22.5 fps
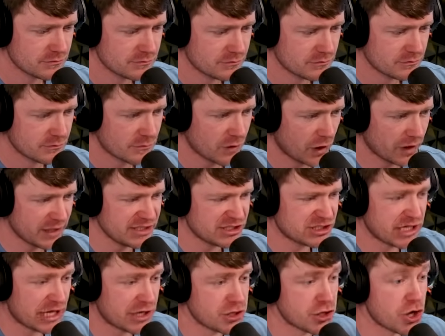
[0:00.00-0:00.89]
He
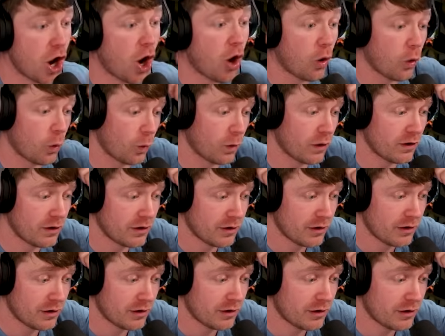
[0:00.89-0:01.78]
said no.
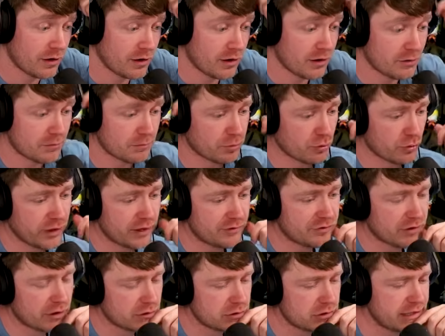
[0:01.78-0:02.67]

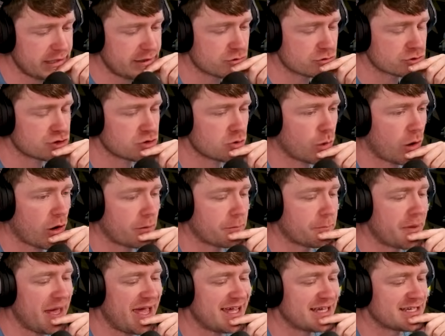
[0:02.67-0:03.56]
Bring their leader to our
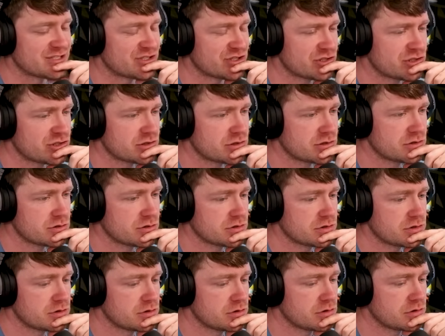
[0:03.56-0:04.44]
base.
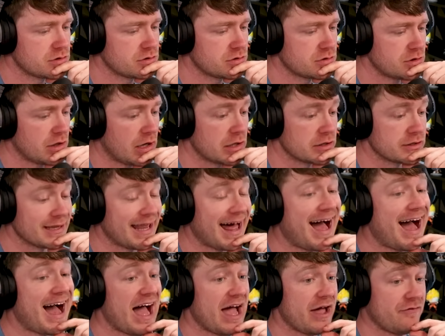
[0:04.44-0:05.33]

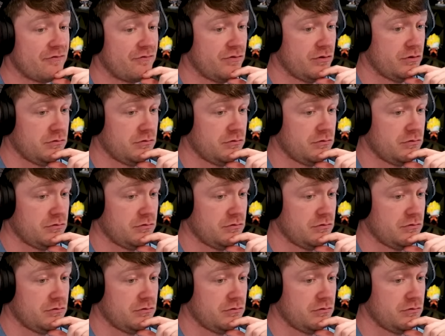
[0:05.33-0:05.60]
Alive.